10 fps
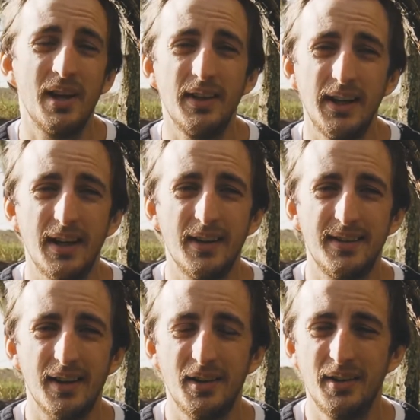year,
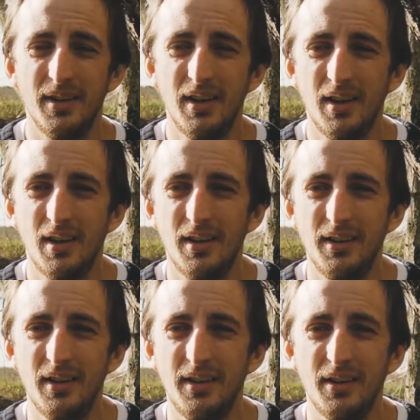so
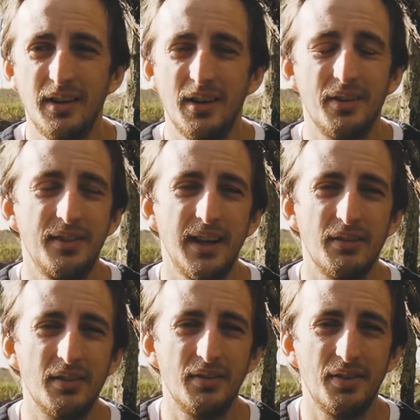you're
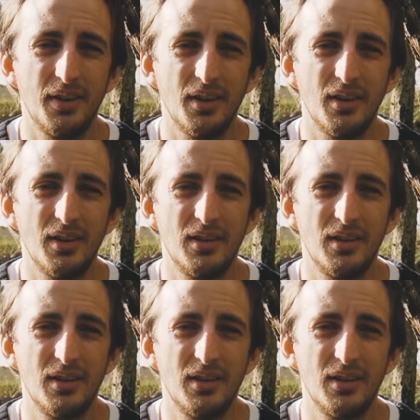forgiven for not